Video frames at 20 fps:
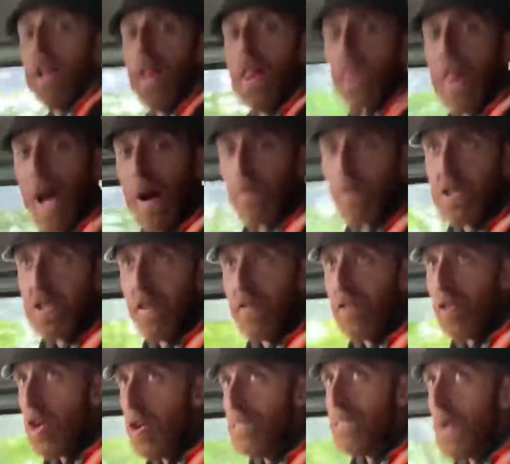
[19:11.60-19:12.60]
That was a
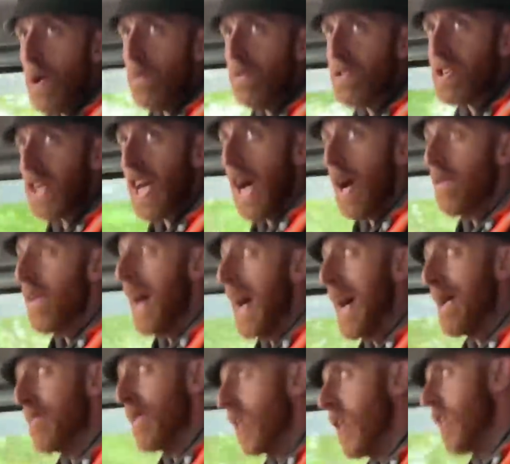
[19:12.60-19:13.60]
few moons ago
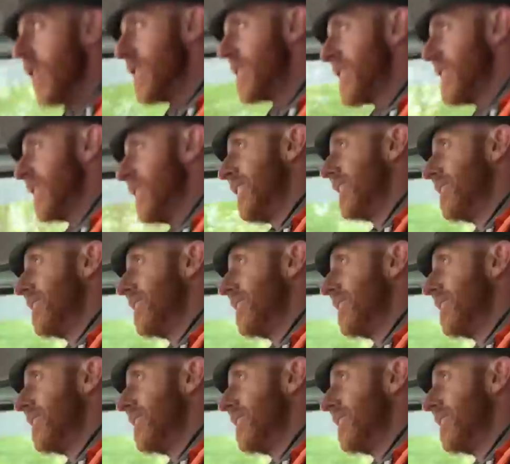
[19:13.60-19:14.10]
now, boys.